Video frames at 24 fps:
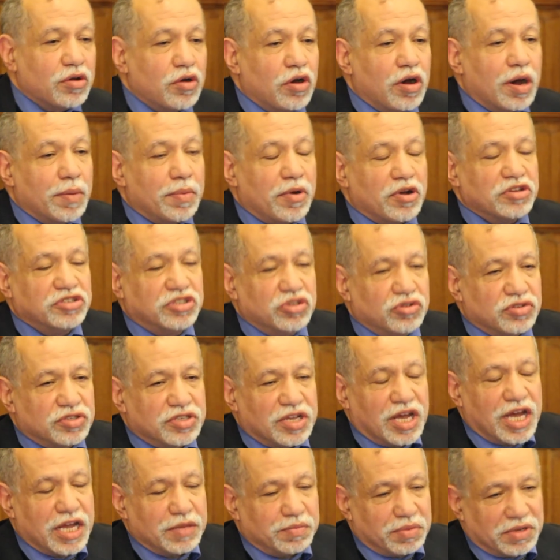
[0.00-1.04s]
ago about
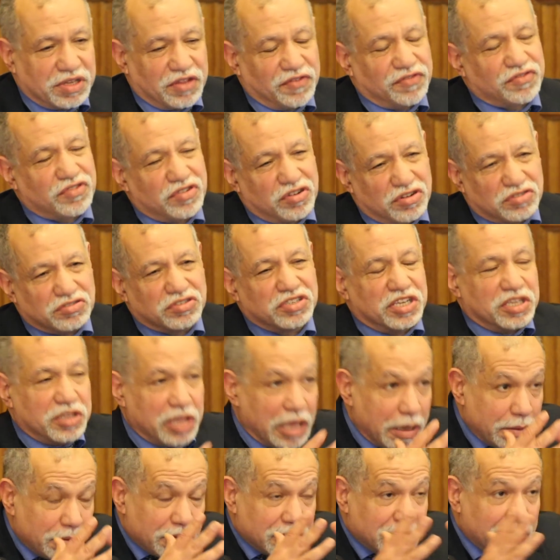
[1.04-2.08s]
genocide, but of course,
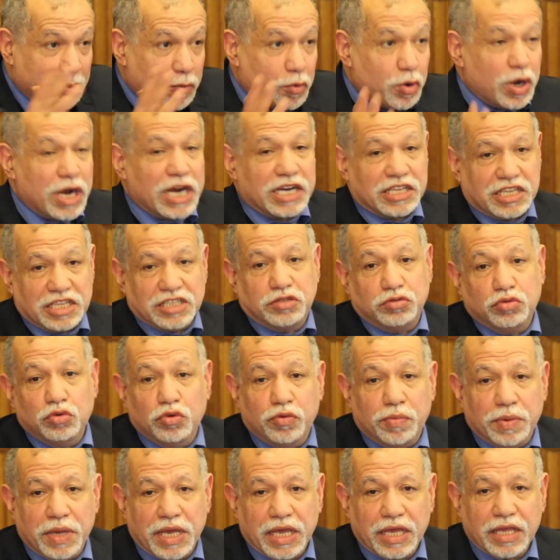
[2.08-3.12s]
the word is
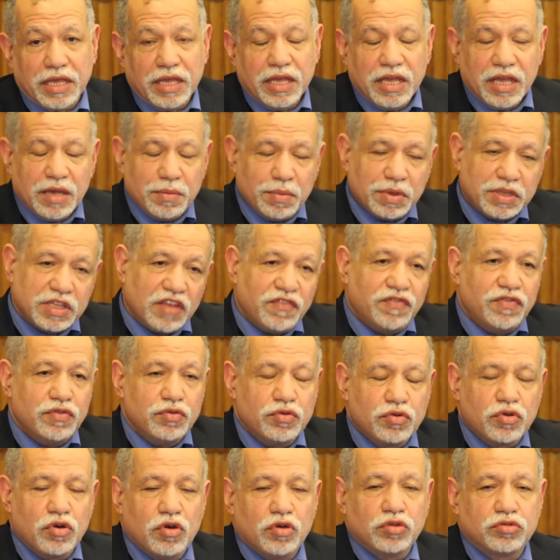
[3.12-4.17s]
too big. But if
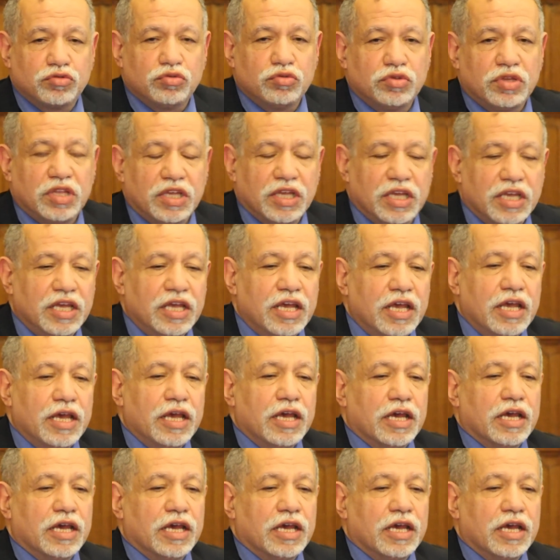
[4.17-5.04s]
you go to the